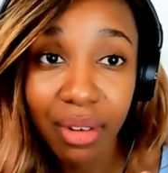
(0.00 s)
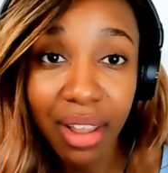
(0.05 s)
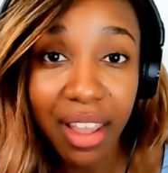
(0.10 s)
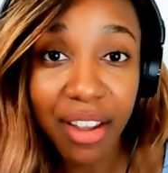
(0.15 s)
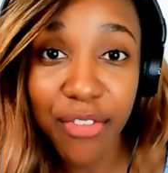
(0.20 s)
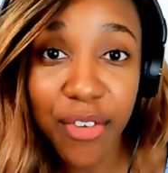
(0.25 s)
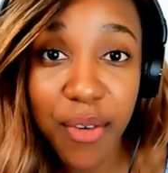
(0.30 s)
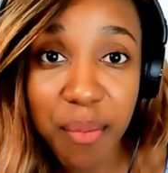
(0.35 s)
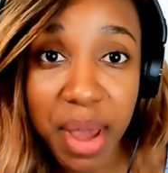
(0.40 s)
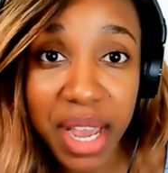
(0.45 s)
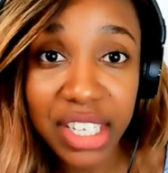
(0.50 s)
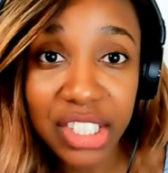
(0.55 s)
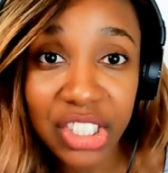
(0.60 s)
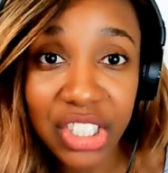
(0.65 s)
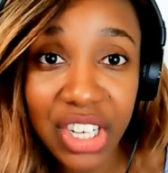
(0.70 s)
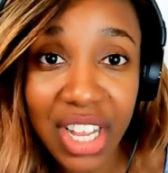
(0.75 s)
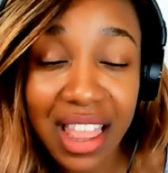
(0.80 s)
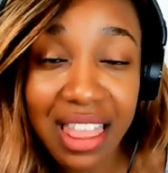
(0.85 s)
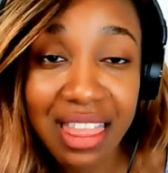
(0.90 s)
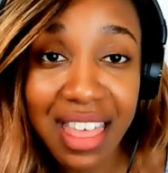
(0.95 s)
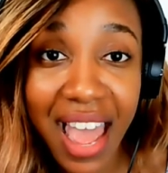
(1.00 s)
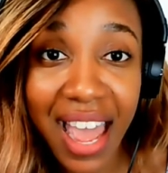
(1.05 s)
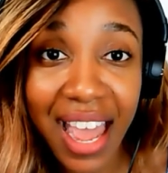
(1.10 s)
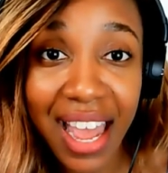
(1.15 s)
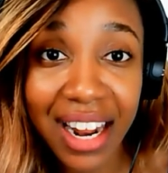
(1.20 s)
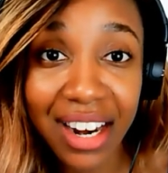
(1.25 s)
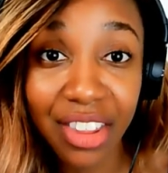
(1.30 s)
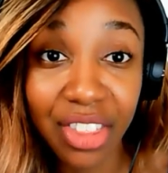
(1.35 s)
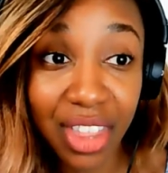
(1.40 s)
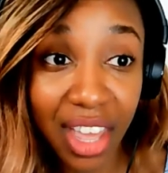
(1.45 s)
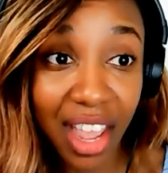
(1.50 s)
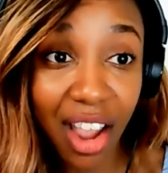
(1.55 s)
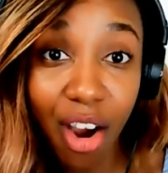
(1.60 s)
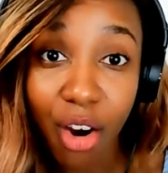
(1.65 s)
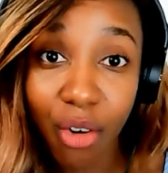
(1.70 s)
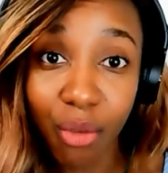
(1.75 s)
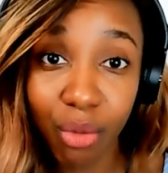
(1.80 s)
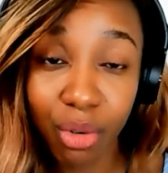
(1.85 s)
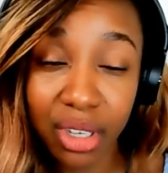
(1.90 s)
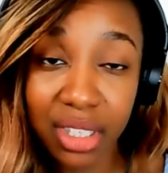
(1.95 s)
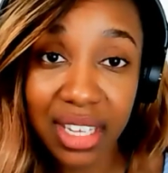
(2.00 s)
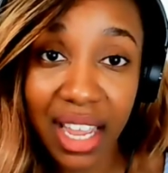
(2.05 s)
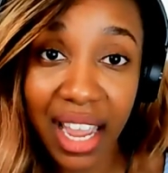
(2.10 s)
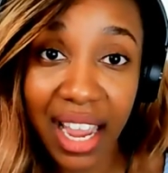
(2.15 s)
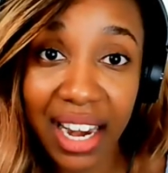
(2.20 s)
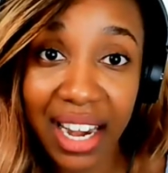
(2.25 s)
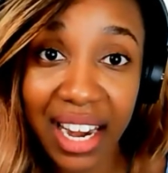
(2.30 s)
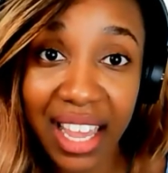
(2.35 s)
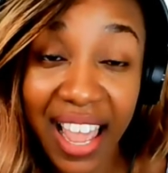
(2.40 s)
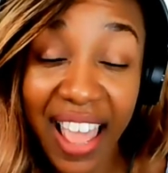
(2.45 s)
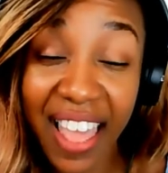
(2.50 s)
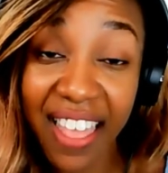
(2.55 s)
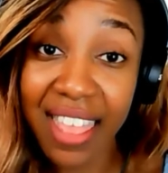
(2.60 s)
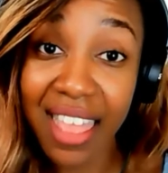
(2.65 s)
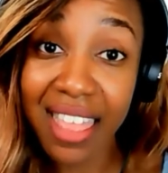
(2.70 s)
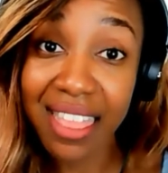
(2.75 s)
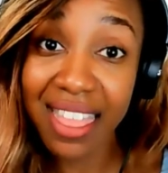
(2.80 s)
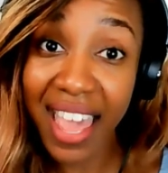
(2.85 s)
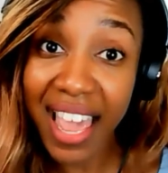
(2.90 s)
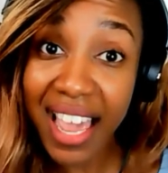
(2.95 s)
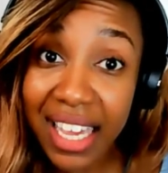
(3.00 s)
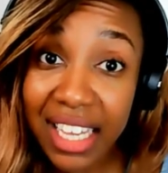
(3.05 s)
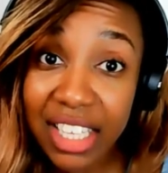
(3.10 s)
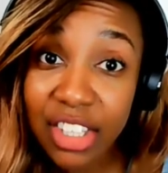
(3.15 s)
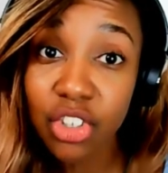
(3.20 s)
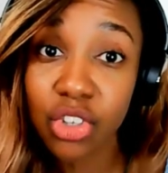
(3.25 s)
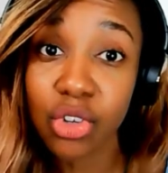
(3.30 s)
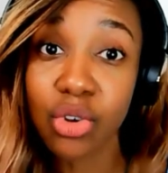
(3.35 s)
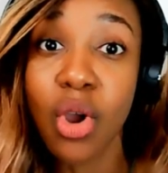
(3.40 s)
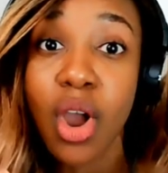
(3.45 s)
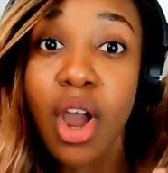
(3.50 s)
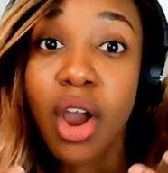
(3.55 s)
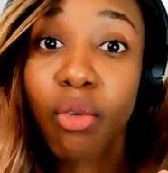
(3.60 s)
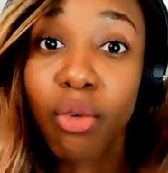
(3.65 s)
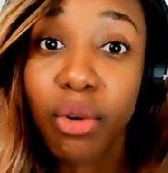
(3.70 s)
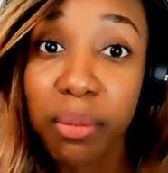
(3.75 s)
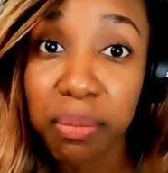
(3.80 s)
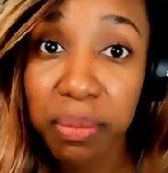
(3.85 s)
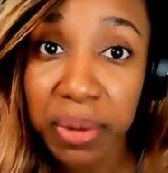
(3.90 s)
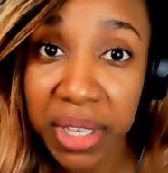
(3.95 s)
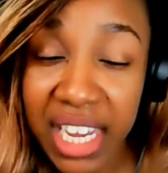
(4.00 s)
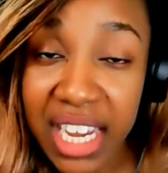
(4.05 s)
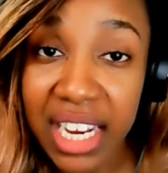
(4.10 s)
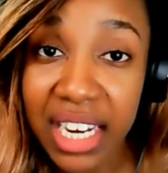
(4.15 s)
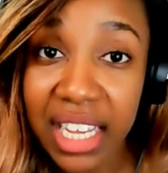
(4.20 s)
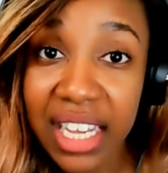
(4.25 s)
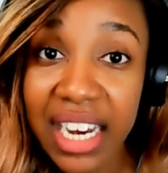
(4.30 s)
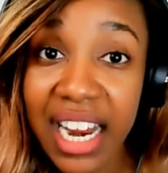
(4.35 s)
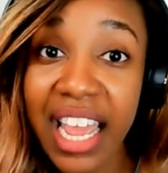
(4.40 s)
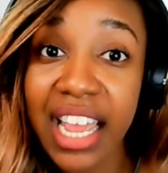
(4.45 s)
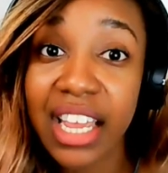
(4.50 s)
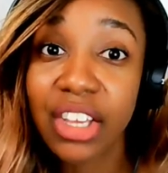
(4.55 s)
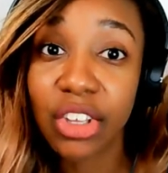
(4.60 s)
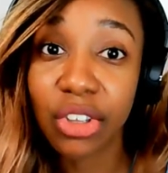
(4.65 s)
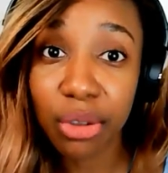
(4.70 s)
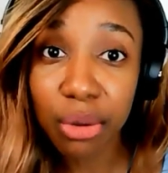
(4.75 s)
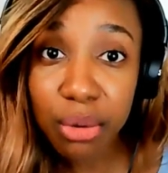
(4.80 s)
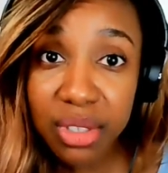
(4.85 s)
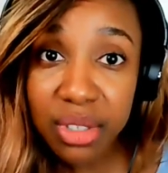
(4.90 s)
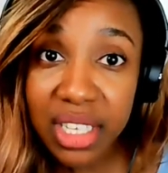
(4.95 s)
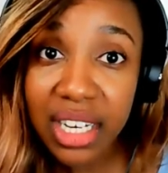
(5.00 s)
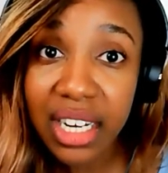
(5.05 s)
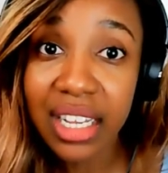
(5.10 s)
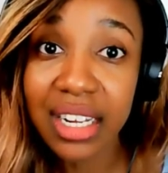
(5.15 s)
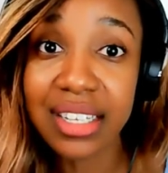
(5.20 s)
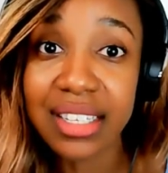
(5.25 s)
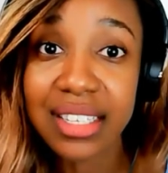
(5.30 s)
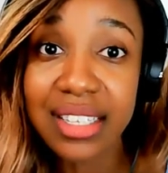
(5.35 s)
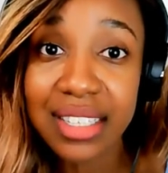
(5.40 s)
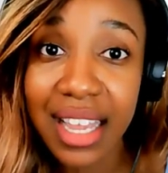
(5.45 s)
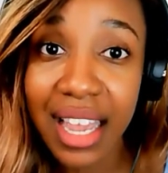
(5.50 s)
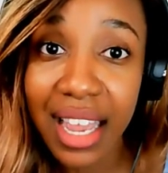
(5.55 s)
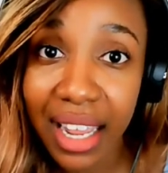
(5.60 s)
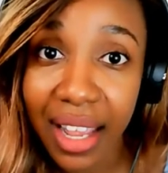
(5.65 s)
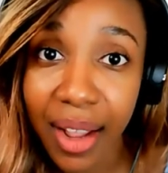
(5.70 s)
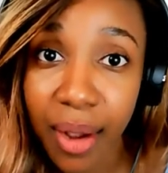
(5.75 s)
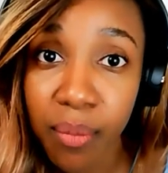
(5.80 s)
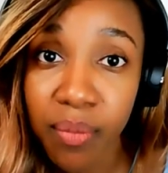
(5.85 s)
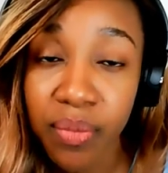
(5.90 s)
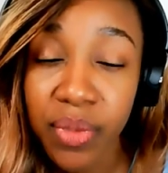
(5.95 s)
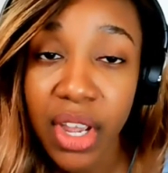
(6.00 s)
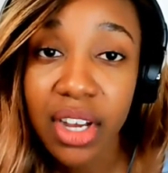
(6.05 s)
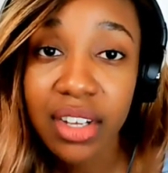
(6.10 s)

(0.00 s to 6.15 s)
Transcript: information that they are retaining, and then they get to repeat it and use it in a setting.